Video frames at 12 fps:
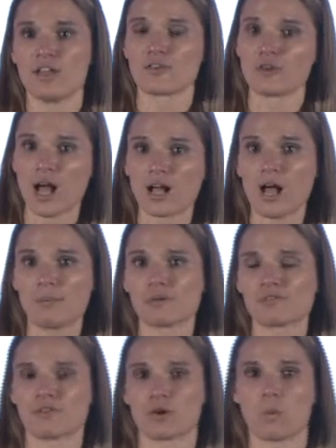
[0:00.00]
They're not
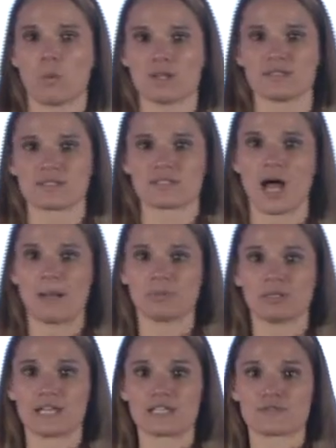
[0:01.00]
coming for a one-stop
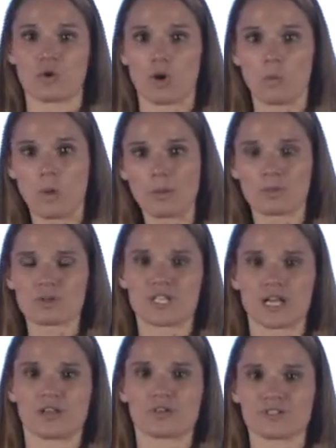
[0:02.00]
place for one
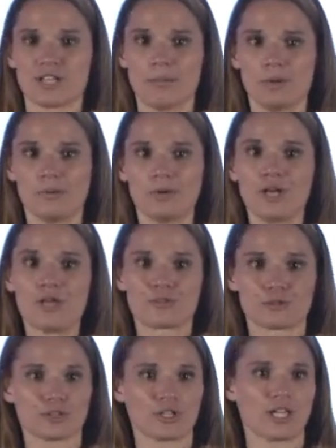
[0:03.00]
particular demo.
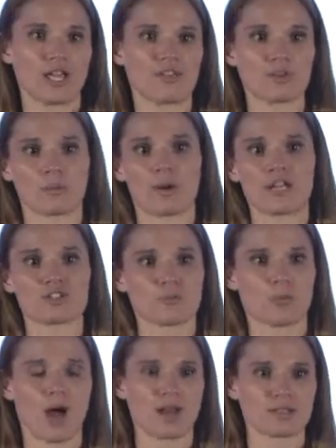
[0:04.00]
They're looking at the range
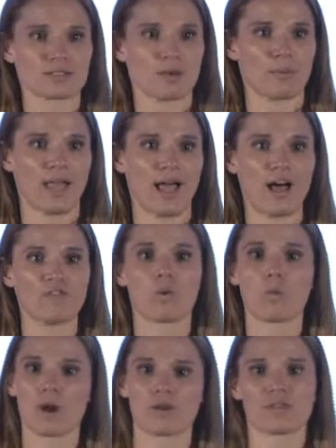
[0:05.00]
of products that we have,
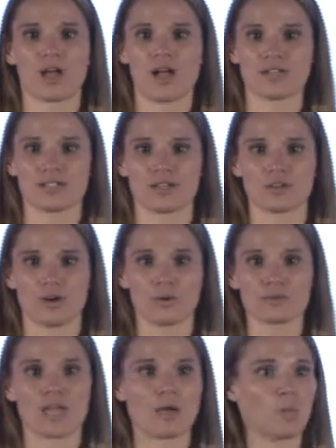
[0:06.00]
where the content
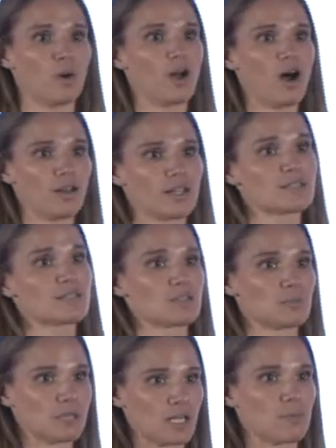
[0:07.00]
goes, and what audience is
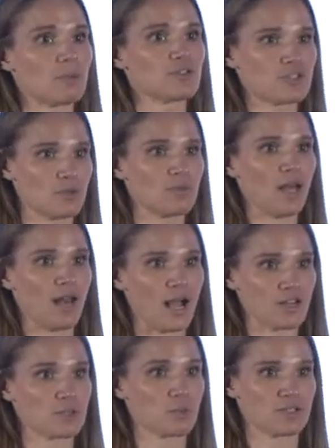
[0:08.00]
applicable to that
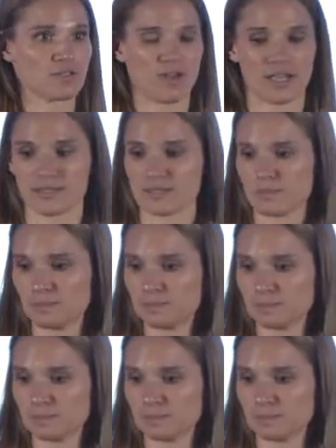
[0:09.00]
actual device.